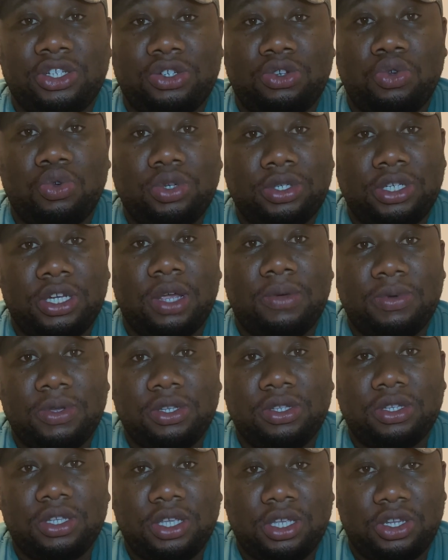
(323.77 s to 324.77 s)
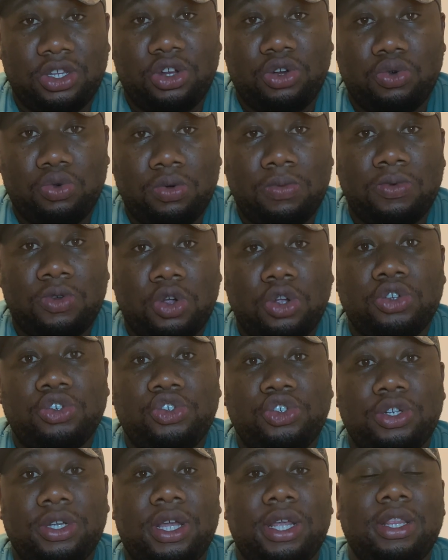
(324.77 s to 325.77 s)
good job in your own
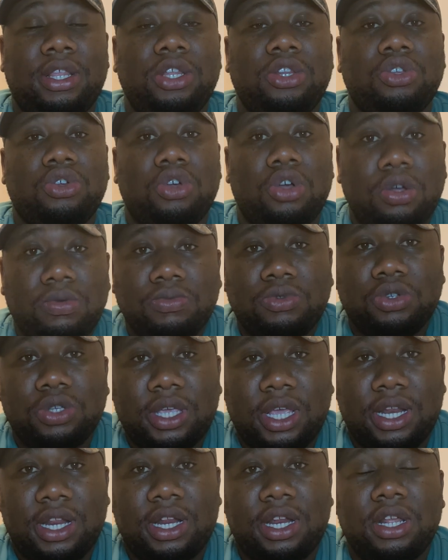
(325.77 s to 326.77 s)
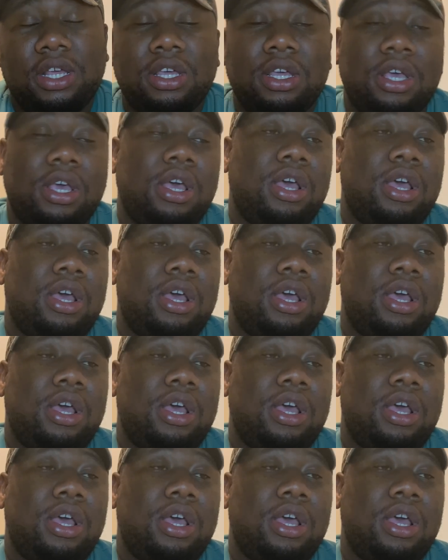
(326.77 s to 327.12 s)
country, and then you come to Canada